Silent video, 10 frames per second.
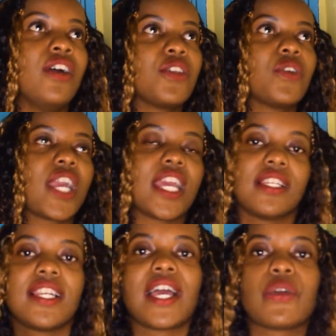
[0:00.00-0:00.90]
you
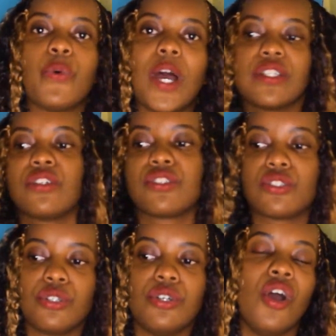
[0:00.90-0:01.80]
can like one or
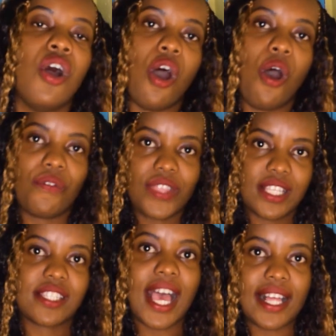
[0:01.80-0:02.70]
two of these
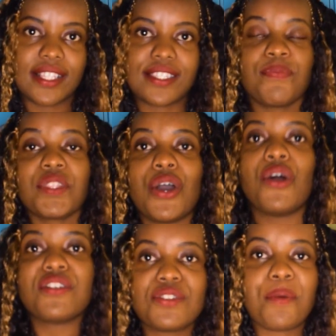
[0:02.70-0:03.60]
styles.
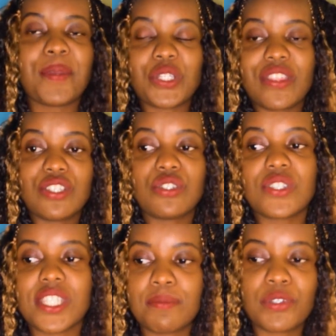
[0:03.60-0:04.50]
Also, make sure that you do
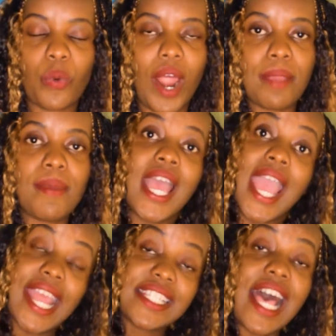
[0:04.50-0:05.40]
subscribe
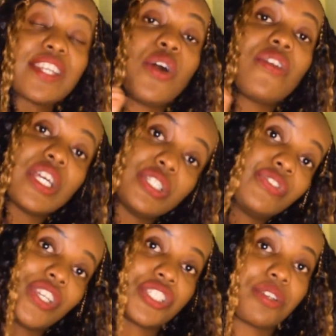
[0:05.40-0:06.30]
and turn on the
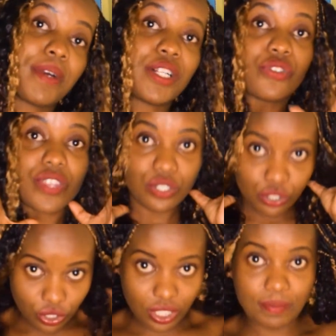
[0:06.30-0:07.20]
notification bell so that you
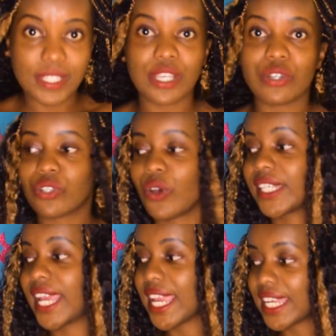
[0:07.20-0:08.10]
do not miss out on
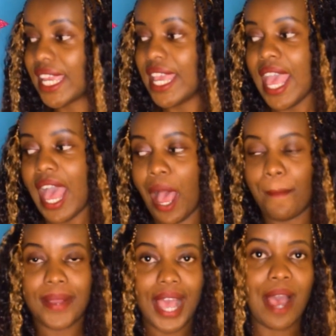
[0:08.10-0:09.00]
any
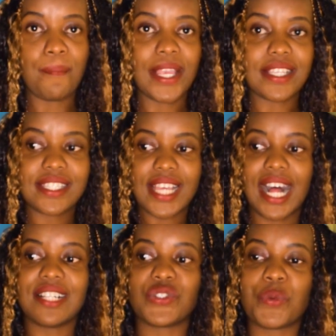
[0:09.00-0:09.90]
upcoming
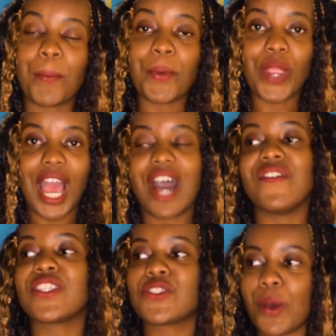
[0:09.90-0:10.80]
styles. Remember, we are
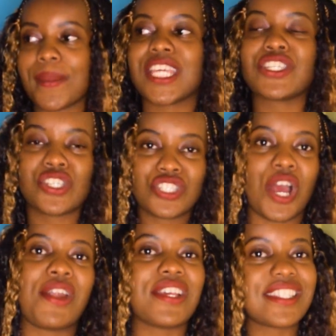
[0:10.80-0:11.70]
having so many
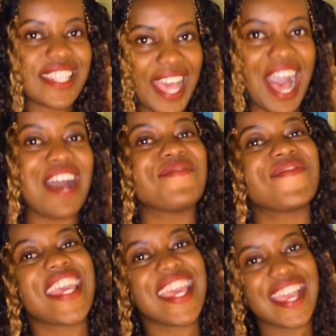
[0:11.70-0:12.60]
tutorials
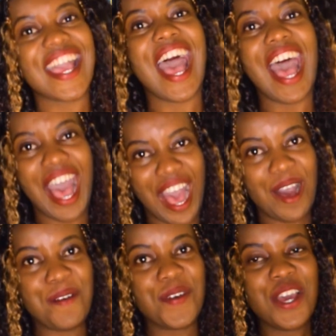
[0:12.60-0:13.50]
coming
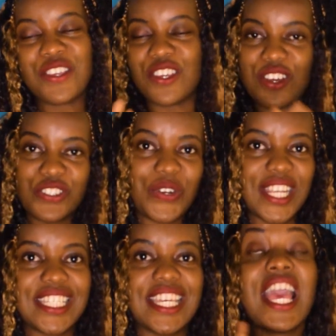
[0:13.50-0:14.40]
up. You're not
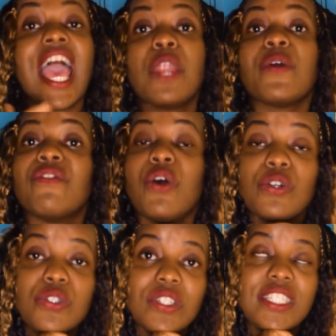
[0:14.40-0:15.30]
ready, and we have
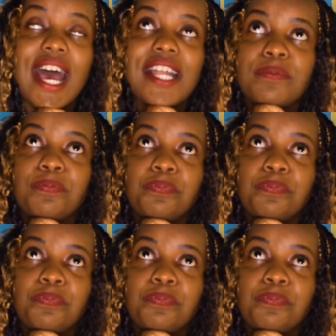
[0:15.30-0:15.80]
also done